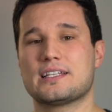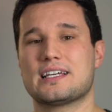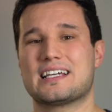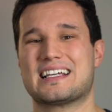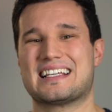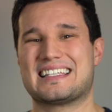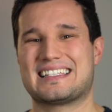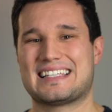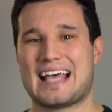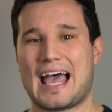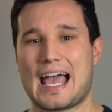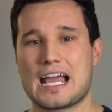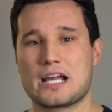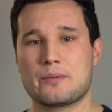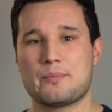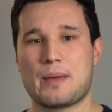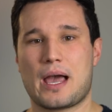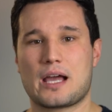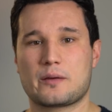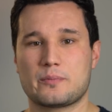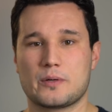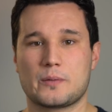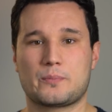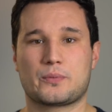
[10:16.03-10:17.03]
the exact
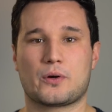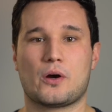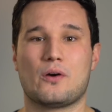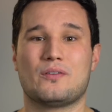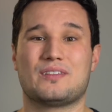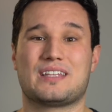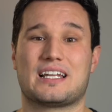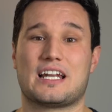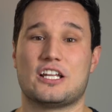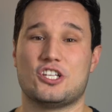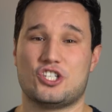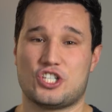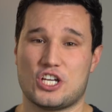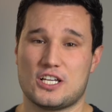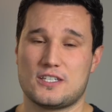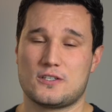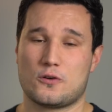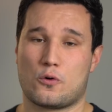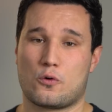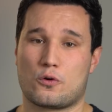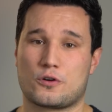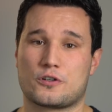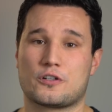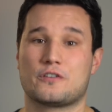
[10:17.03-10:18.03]
MacBook Pro that I just
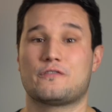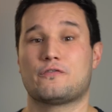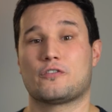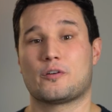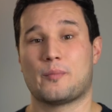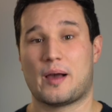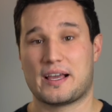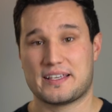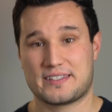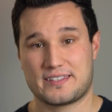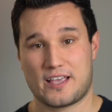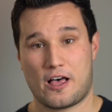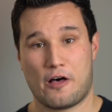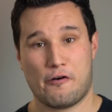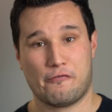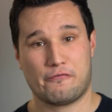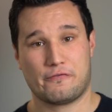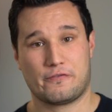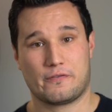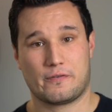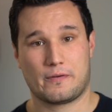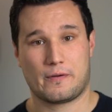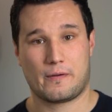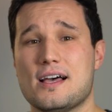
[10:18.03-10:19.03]
ordered for
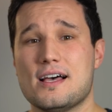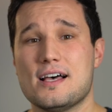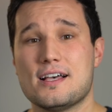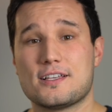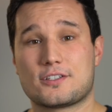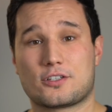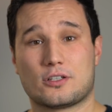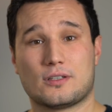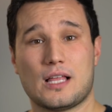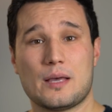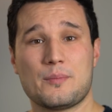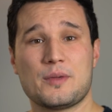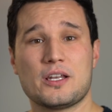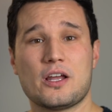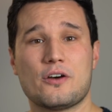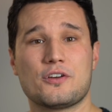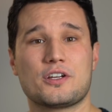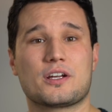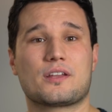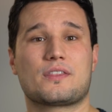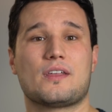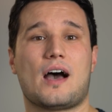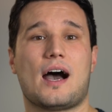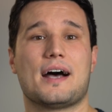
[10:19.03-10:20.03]
myself. So let me know
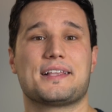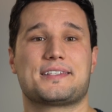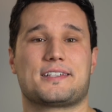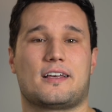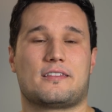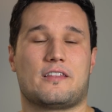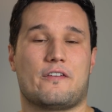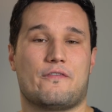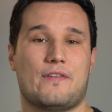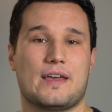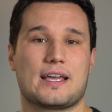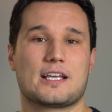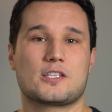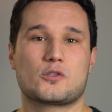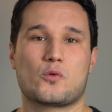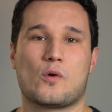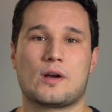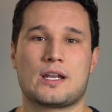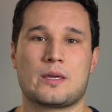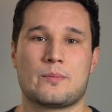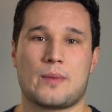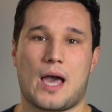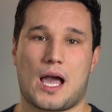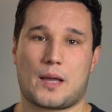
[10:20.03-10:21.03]
your thoughts on the Vega
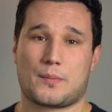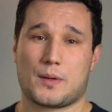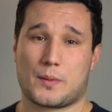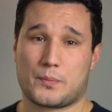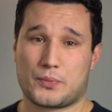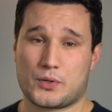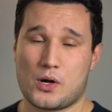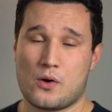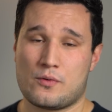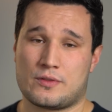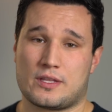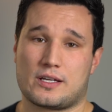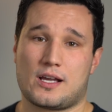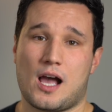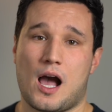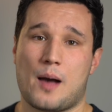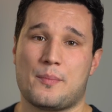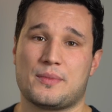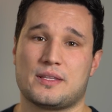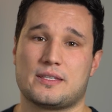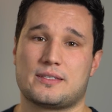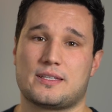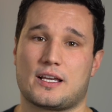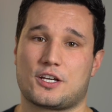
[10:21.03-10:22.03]
20 MacBook Pro in the
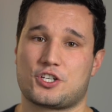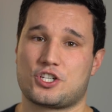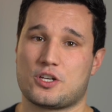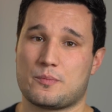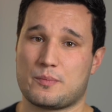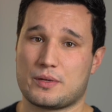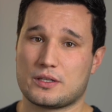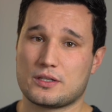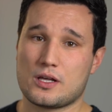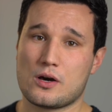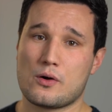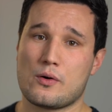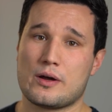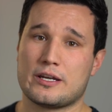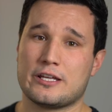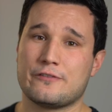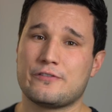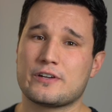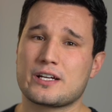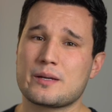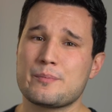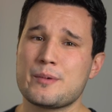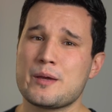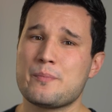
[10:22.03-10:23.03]
comments section below, and
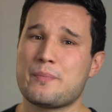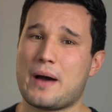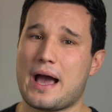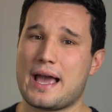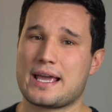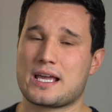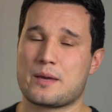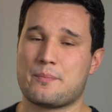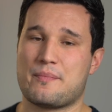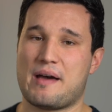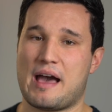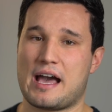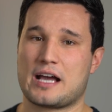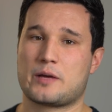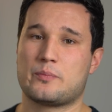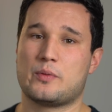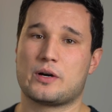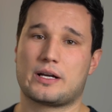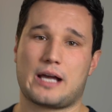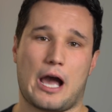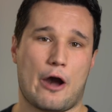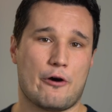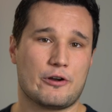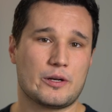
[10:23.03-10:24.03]
if you're gonna be buying a
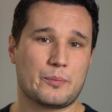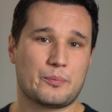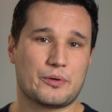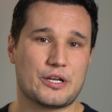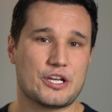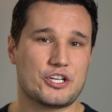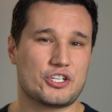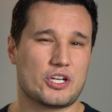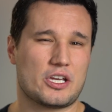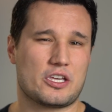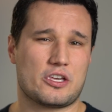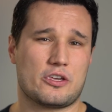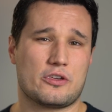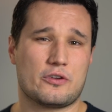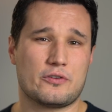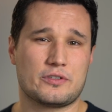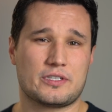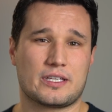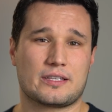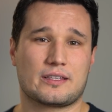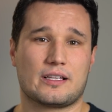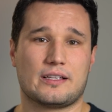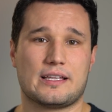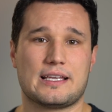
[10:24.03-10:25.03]
MacBook, I would appreciate you
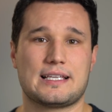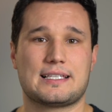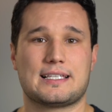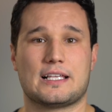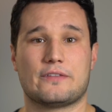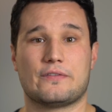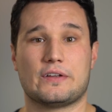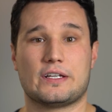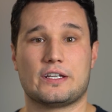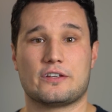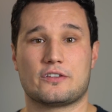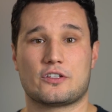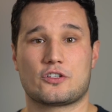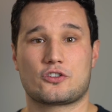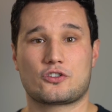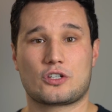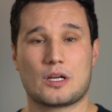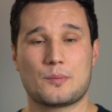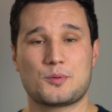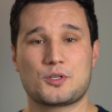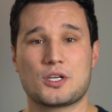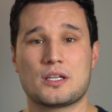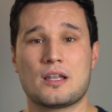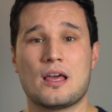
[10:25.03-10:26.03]
using the links in the video
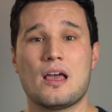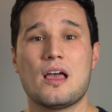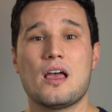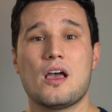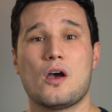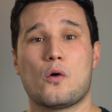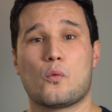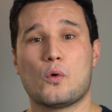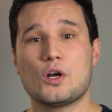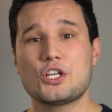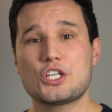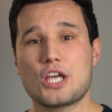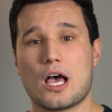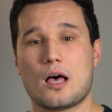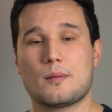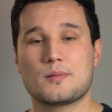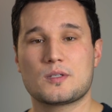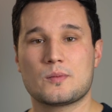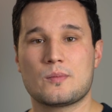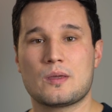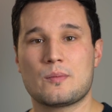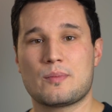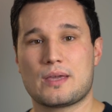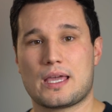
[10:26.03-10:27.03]
description, which
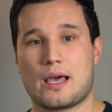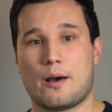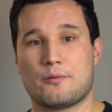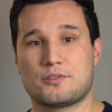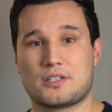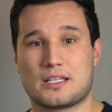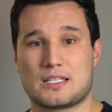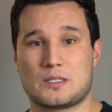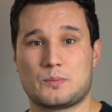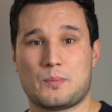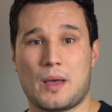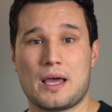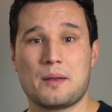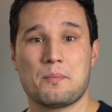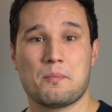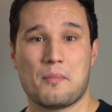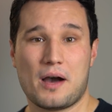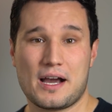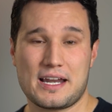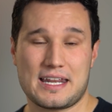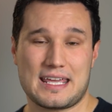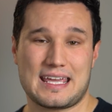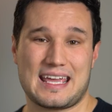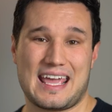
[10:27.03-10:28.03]
helps me be able to spend
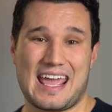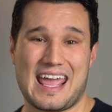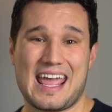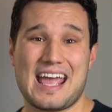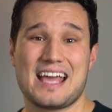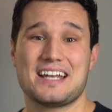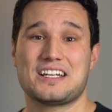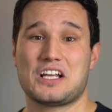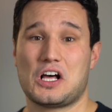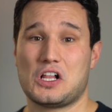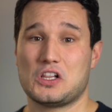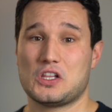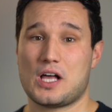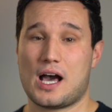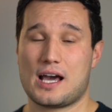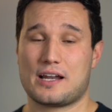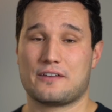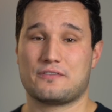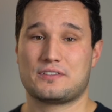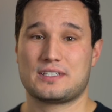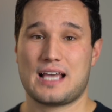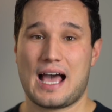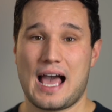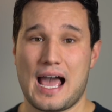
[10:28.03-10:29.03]
money and a lot
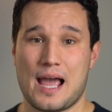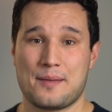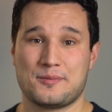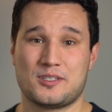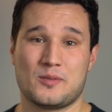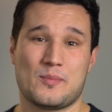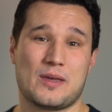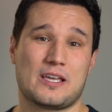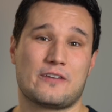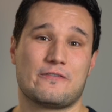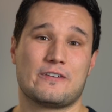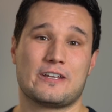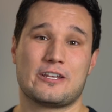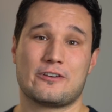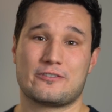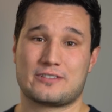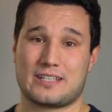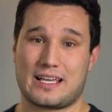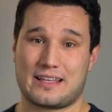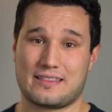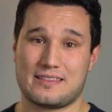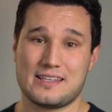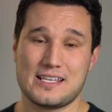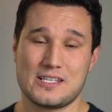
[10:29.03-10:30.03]
of time to make videos
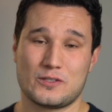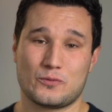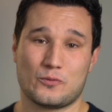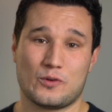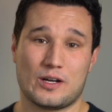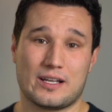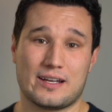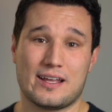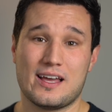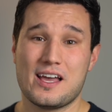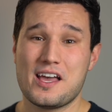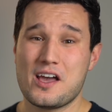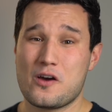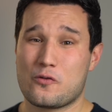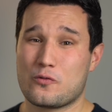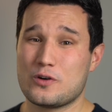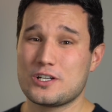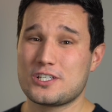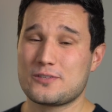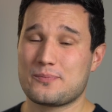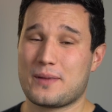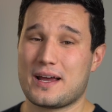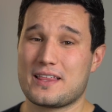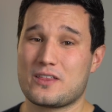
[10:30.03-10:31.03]
like this one,
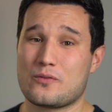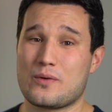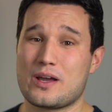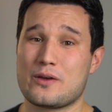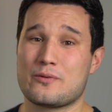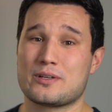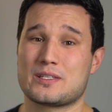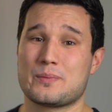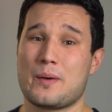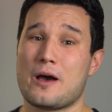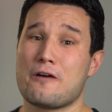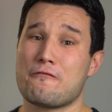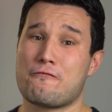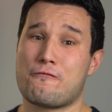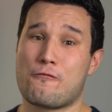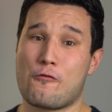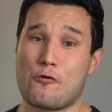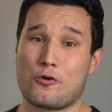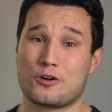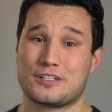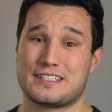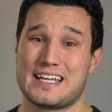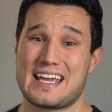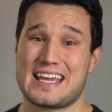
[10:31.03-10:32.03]
which by the way was about
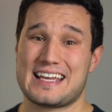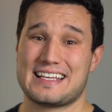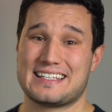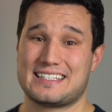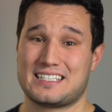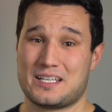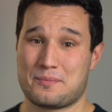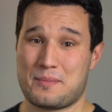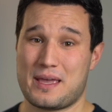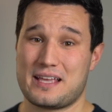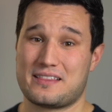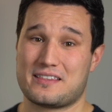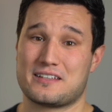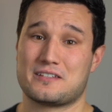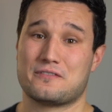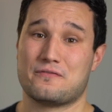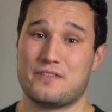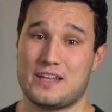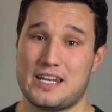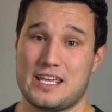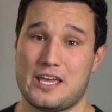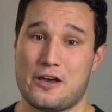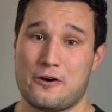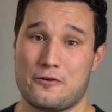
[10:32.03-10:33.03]
four days to make this
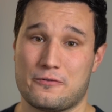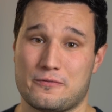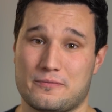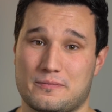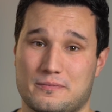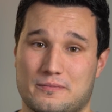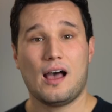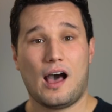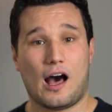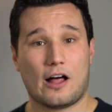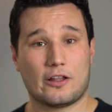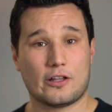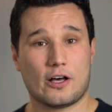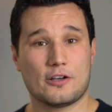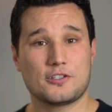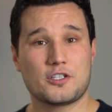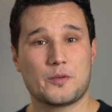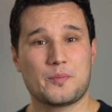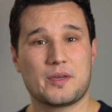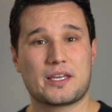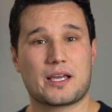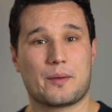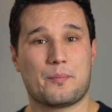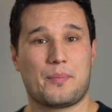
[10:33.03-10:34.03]
video. I'll
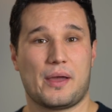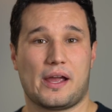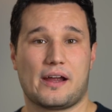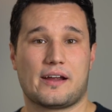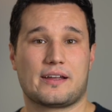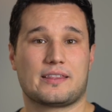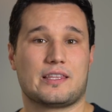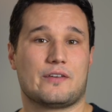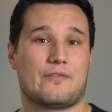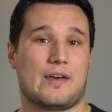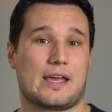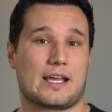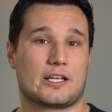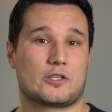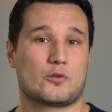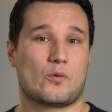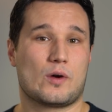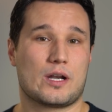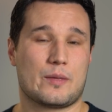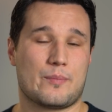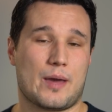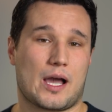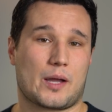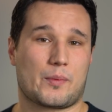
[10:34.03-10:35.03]
also be comparing the Vega
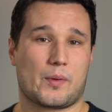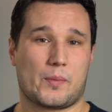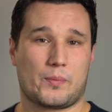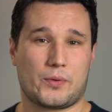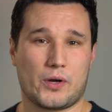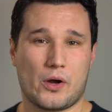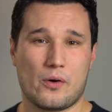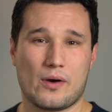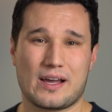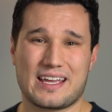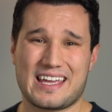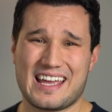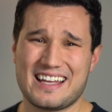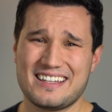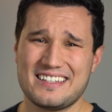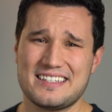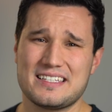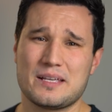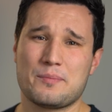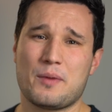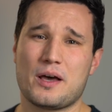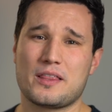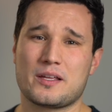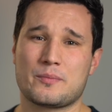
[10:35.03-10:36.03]
20 MacBook Pro against
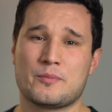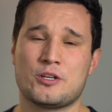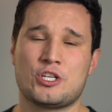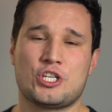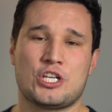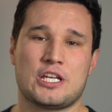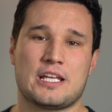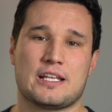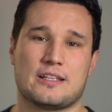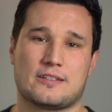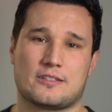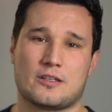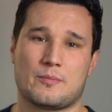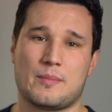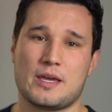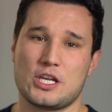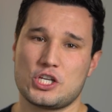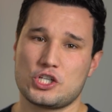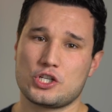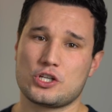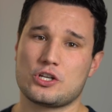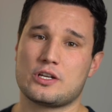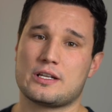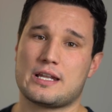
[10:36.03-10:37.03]
some other machines, so
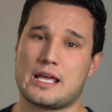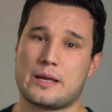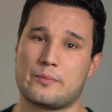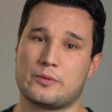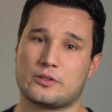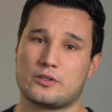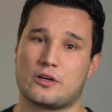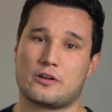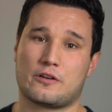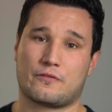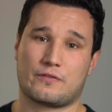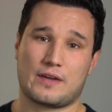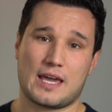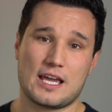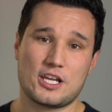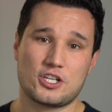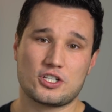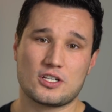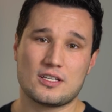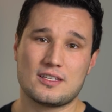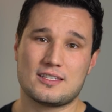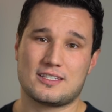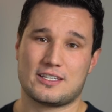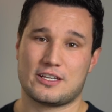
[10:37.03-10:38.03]
make sure you enable
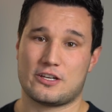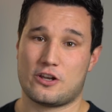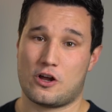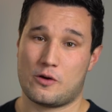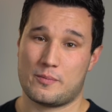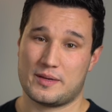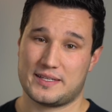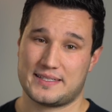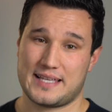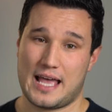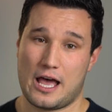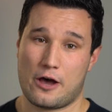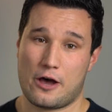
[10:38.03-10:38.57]
notifications so you don't miss